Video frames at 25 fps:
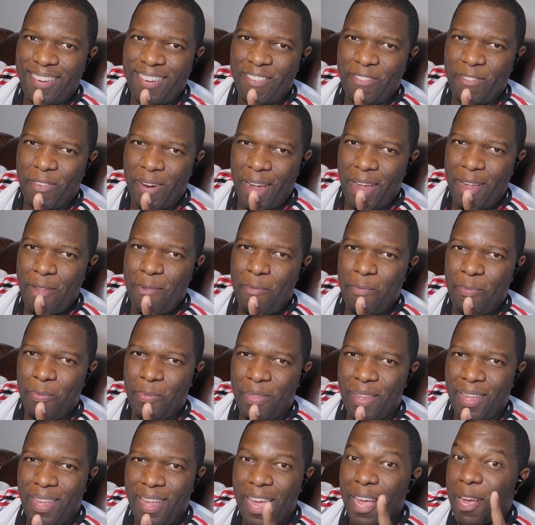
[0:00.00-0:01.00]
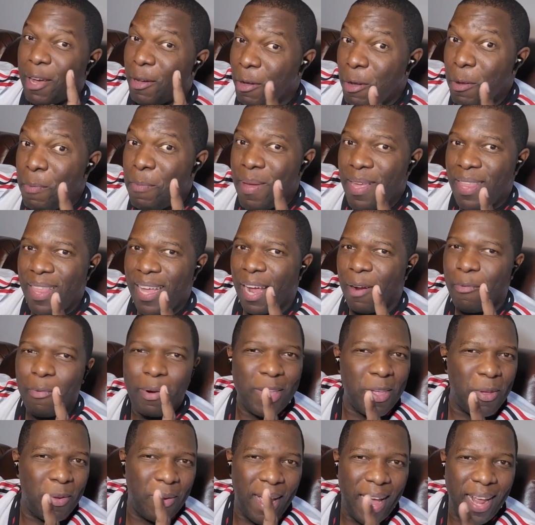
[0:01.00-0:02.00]
Right? It could be that
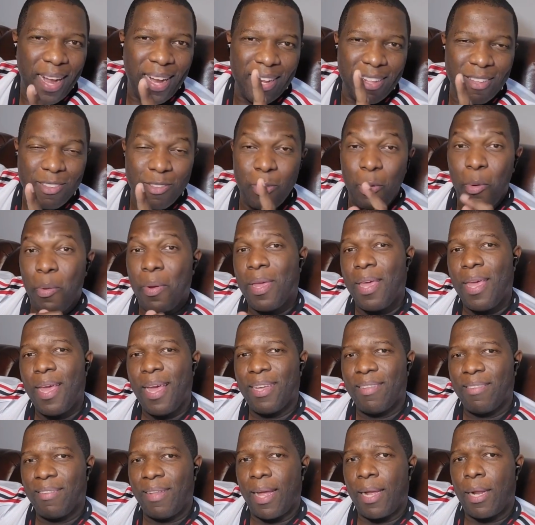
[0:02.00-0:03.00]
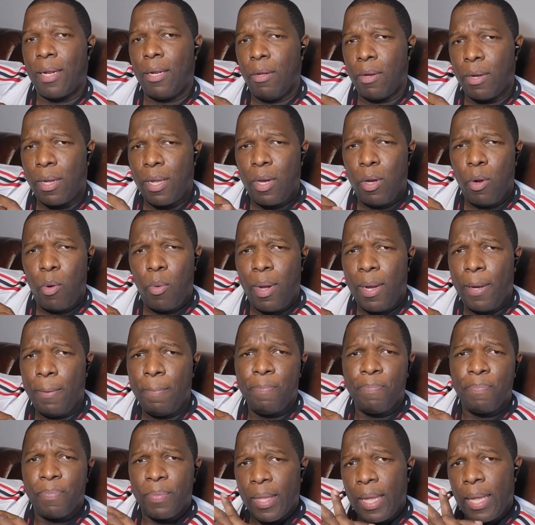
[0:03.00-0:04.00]
what United is doing here is like, look, you know
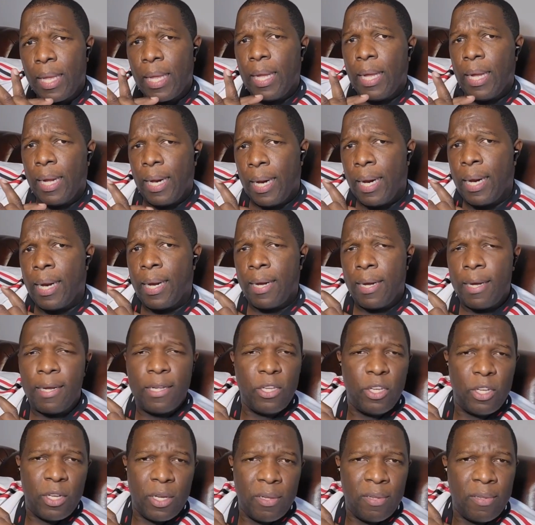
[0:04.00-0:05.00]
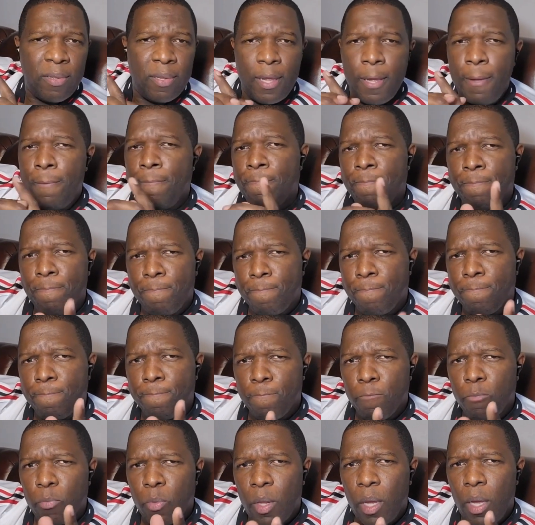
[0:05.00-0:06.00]
what? Chelsea,
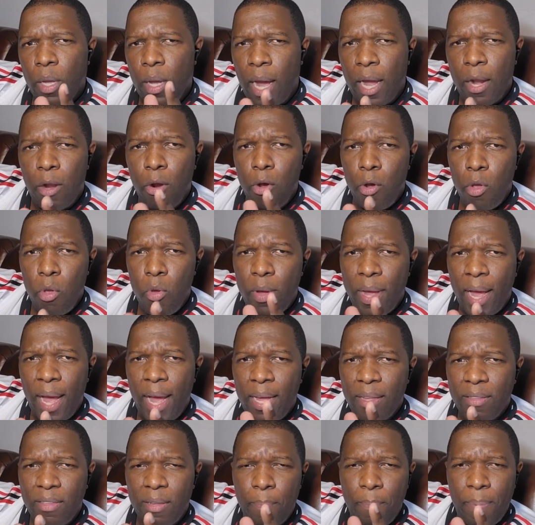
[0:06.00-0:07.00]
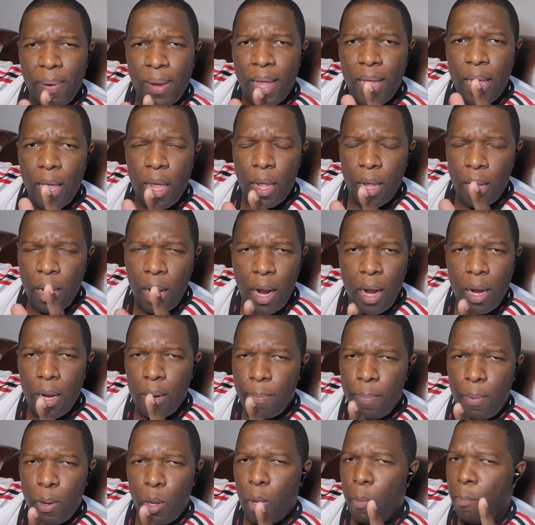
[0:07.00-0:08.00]
I know you guys are playing
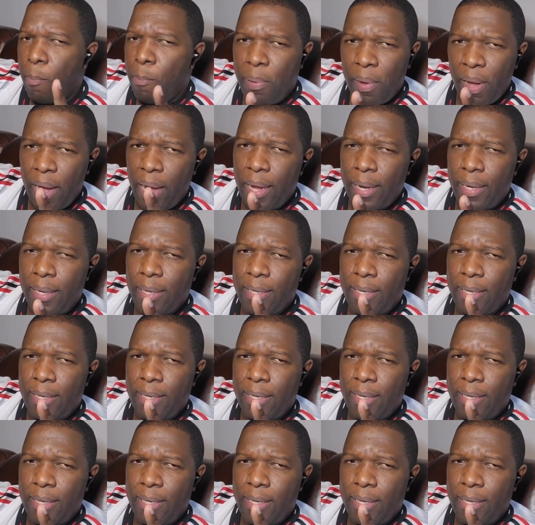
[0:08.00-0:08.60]
hardball, but